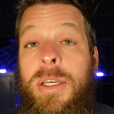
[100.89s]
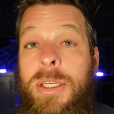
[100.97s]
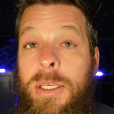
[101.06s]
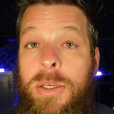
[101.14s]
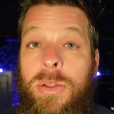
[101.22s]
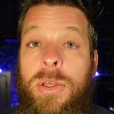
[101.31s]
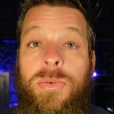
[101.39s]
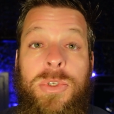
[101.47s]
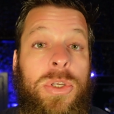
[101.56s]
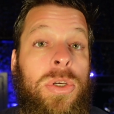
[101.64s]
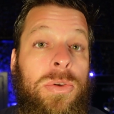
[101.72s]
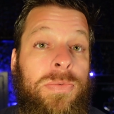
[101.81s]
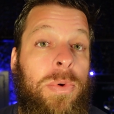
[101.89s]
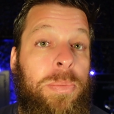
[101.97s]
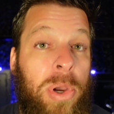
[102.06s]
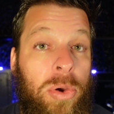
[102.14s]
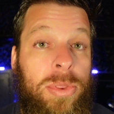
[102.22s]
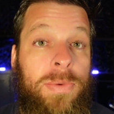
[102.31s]
a deal that was good for
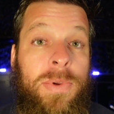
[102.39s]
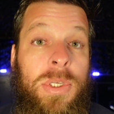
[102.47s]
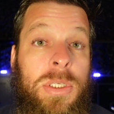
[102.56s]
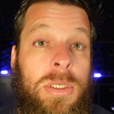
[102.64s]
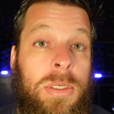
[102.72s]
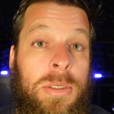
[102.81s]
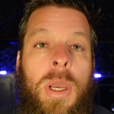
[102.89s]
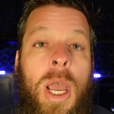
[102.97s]
both of us.